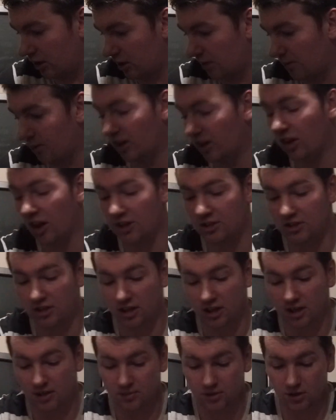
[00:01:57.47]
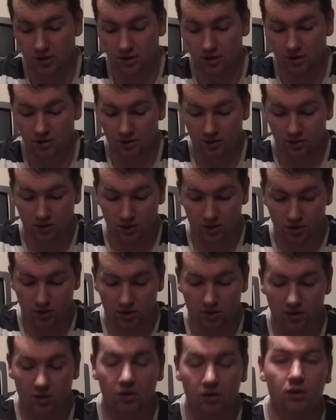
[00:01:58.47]
A couple of classic games
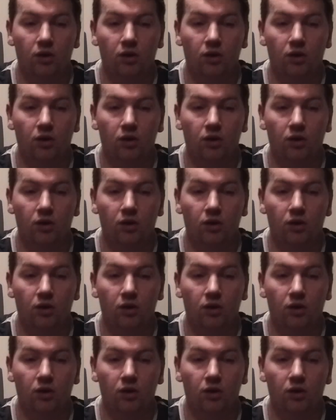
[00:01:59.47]
here.